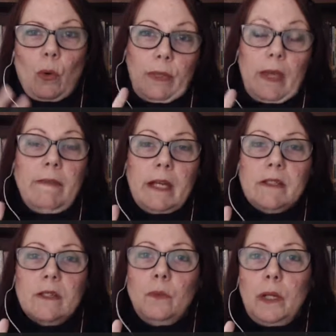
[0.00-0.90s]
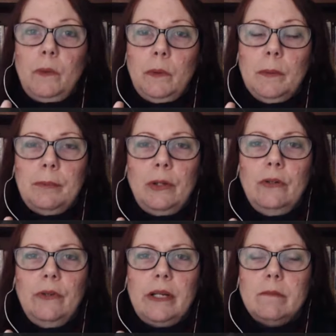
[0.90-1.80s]
and that's the way we were
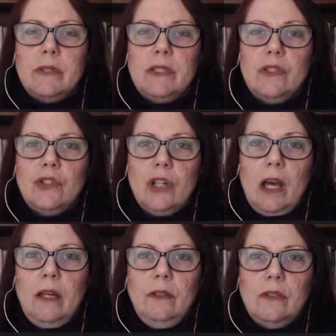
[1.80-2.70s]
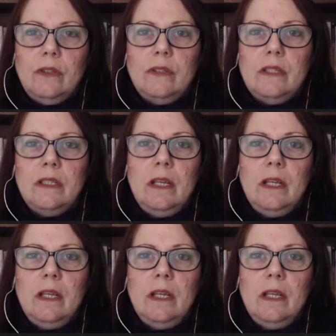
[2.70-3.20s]
programmed since childhood.